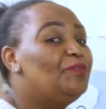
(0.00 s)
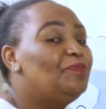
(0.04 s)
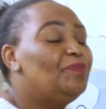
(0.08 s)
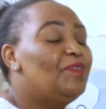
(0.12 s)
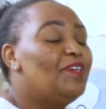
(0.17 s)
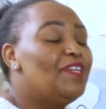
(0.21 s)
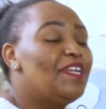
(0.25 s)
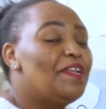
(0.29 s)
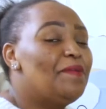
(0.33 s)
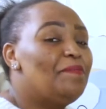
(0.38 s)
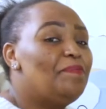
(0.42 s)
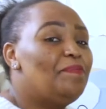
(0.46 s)

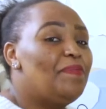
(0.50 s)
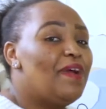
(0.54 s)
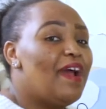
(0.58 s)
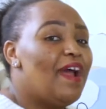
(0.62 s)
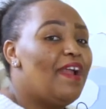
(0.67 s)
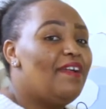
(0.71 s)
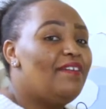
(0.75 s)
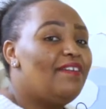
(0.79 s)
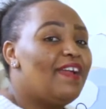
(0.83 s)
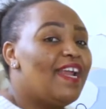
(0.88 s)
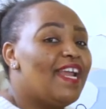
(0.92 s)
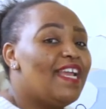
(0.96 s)
morning,
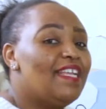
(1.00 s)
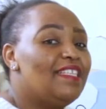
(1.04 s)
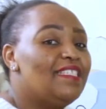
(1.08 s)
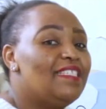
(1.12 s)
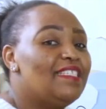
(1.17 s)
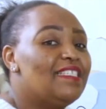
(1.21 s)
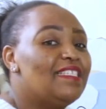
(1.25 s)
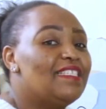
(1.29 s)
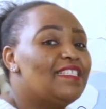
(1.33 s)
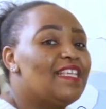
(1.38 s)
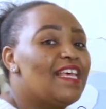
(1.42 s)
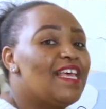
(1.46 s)

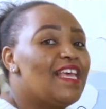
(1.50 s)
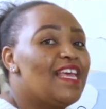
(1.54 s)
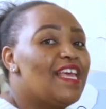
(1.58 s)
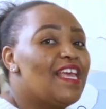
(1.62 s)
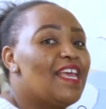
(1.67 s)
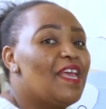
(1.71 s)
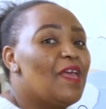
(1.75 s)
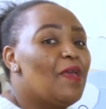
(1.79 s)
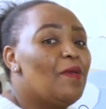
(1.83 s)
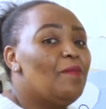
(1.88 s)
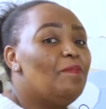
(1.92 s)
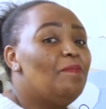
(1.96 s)
parents.
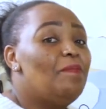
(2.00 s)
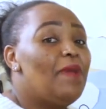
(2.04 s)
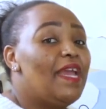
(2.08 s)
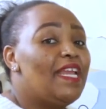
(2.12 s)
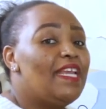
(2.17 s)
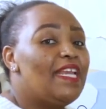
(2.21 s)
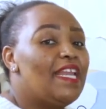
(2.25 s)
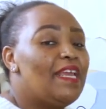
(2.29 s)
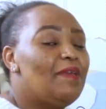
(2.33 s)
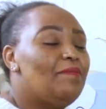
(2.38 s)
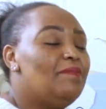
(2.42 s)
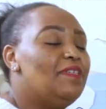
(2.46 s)
My
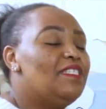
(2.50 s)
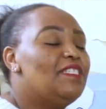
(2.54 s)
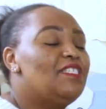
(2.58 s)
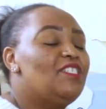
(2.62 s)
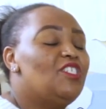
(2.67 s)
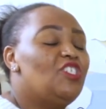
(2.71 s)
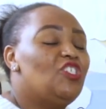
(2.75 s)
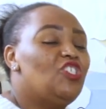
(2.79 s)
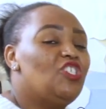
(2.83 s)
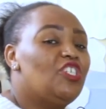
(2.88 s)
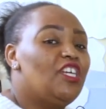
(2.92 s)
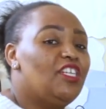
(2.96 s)
name is
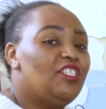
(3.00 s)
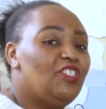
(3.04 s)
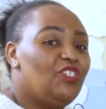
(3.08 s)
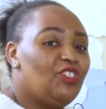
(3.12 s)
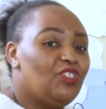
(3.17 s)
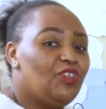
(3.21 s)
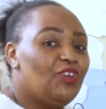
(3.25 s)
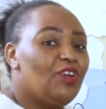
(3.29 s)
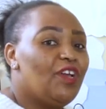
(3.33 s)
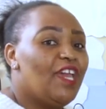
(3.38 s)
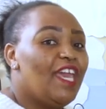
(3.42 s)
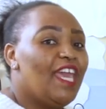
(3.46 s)
Teacher
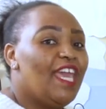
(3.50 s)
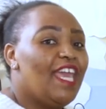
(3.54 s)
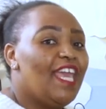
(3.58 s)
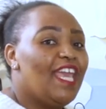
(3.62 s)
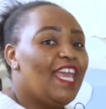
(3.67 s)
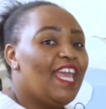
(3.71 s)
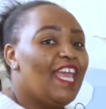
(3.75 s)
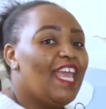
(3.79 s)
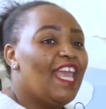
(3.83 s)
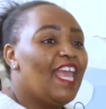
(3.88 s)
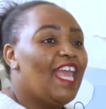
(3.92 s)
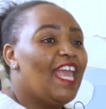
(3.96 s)
Joy,
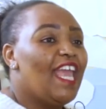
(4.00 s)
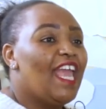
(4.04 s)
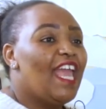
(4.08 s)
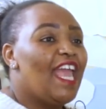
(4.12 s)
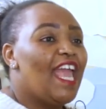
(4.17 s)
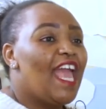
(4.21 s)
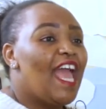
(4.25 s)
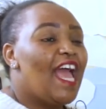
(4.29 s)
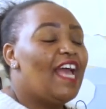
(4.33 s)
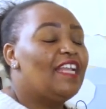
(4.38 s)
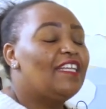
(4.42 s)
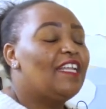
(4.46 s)

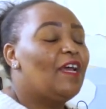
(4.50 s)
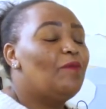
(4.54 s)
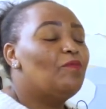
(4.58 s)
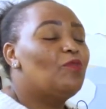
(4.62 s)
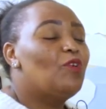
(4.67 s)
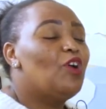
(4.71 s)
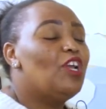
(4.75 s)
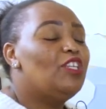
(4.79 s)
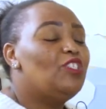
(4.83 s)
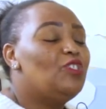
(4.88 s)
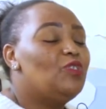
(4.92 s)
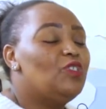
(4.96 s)
and I'm
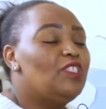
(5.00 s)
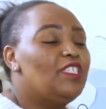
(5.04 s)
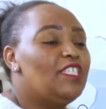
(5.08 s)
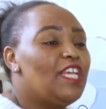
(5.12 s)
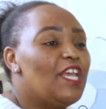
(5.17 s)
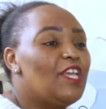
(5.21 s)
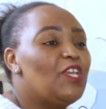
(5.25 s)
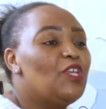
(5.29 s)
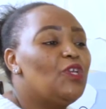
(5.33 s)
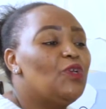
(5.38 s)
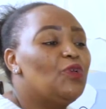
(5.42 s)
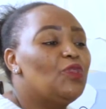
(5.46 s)
going to
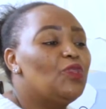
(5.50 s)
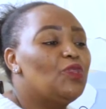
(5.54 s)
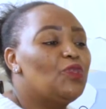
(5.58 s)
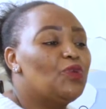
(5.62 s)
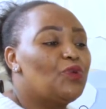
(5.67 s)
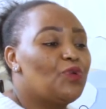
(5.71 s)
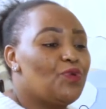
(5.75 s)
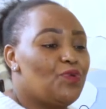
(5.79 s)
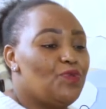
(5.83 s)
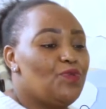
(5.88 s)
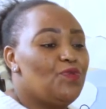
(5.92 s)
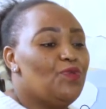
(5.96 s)
take you
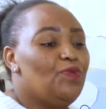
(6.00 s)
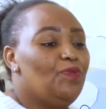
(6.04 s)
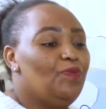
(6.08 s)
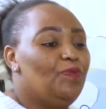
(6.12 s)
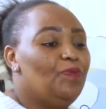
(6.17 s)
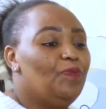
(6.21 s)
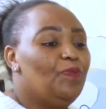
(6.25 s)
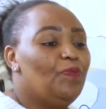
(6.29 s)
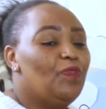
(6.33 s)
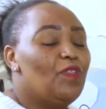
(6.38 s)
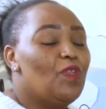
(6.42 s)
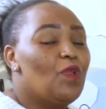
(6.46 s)
through
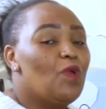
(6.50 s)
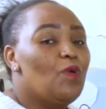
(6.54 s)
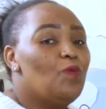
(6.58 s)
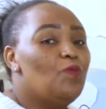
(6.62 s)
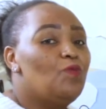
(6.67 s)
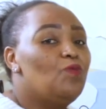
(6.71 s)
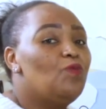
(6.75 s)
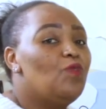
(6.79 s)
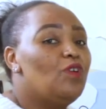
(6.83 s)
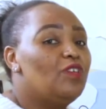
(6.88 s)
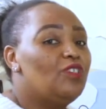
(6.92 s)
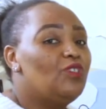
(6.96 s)

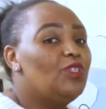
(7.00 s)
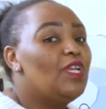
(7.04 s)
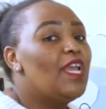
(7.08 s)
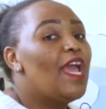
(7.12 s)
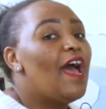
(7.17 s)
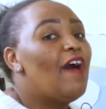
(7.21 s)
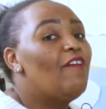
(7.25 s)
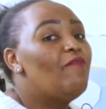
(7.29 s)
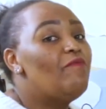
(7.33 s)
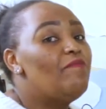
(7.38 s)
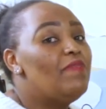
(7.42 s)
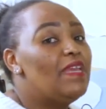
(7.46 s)
what we
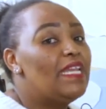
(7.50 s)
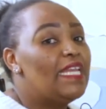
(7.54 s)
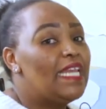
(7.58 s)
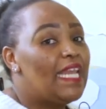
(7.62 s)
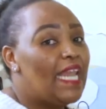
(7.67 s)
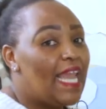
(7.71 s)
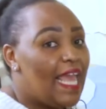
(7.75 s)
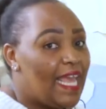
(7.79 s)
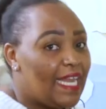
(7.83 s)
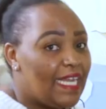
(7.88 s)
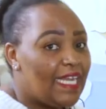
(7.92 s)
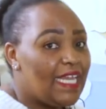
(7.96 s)
have been
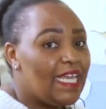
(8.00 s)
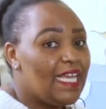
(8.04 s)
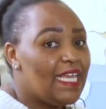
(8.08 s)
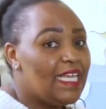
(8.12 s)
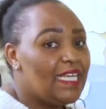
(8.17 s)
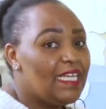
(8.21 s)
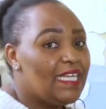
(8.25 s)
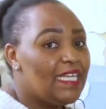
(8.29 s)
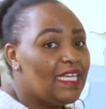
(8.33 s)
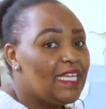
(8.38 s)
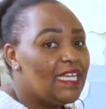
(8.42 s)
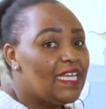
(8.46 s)

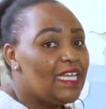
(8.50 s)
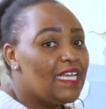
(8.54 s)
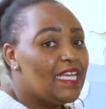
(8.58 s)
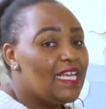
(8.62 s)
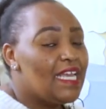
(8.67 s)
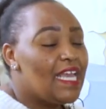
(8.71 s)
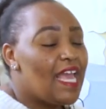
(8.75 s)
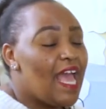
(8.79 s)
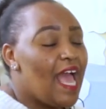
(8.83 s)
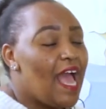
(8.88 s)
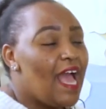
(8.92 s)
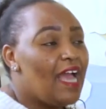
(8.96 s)
learning.
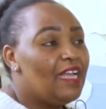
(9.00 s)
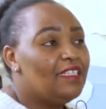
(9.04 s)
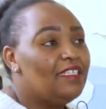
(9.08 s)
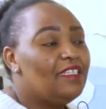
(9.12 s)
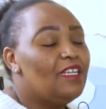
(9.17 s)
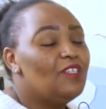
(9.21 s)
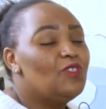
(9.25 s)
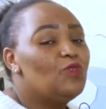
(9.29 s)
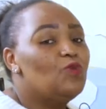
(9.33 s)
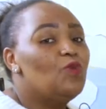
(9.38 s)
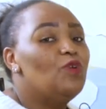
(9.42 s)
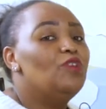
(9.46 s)
I
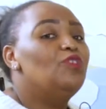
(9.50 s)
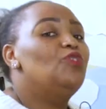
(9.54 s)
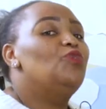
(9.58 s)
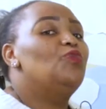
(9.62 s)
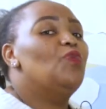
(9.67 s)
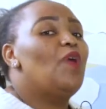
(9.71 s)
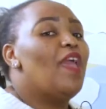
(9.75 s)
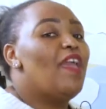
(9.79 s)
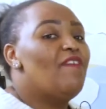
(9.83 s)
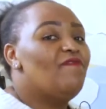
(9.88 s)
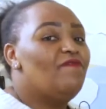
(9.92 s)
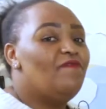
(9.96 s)
just want
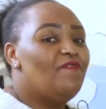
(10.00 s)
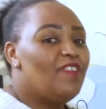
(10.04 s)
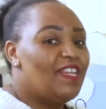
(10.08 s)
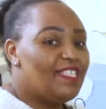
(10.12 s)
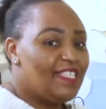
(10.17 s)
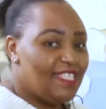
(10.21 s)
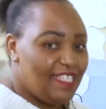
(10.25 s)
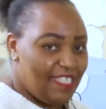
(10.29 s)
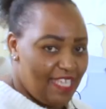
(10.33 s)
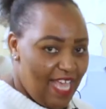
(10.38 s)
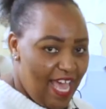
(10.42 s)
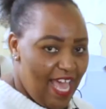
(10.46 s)
to
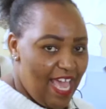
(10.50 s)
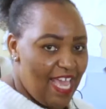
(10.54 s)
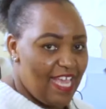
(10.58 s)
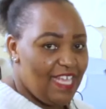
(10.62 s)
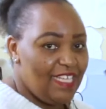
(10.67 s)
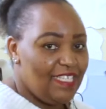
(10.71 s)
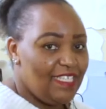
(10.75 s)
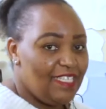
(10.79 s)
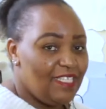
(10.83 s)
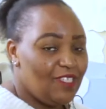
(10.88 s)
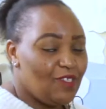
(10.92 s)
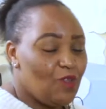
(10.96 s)

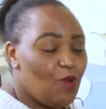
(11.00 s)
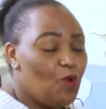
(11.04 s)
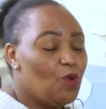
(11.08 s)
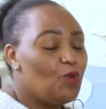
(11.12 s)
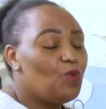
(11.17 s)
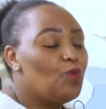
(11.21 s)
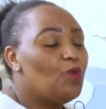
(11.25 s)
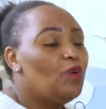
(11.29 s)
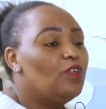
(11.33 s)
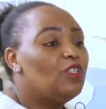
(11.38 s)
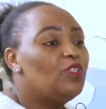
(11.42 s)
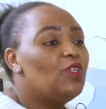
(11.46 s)
emphasize
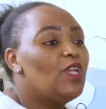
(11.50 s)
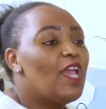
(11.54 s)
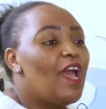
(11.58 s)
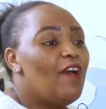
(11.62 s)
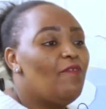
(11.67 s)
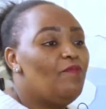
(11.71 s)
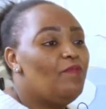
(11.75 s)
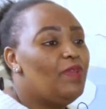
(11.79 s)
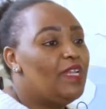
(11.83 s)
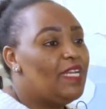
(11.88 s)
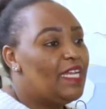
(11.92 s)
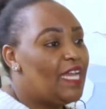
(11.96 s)
on what we
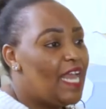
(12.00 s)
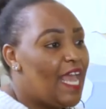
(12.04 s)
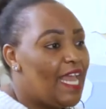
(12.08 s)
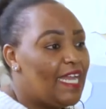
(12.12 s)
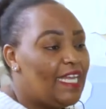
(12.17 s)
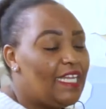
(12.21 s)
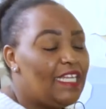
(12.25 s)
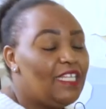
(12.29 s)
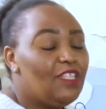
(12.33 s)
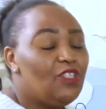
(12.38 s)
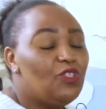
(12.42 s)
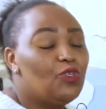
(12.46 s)
have been
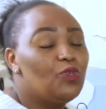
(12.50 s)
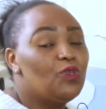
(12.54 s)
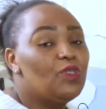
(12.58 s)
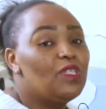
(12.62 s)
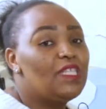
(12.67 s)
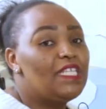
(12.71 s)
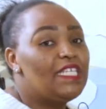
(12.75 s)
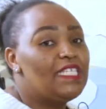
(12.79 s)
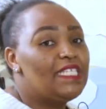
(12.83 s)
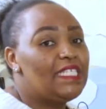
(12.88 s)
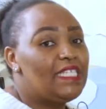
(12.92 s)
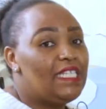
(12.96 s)
learning through
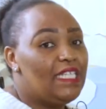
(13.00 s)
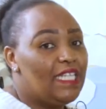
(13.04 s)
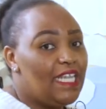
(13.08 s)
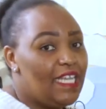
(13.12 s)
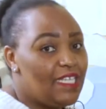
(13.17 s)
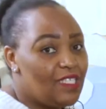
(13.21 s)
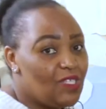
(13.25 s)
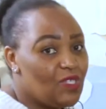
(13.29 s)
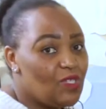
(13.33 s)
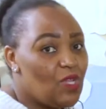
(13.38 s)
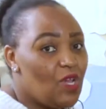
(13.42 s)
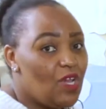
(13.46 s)
this
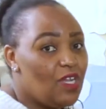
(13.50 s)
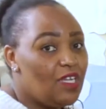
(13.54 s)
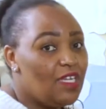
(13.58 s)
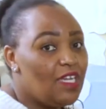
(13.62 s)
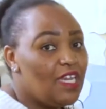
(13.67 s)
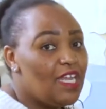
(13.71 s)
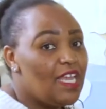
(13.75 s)
lesson,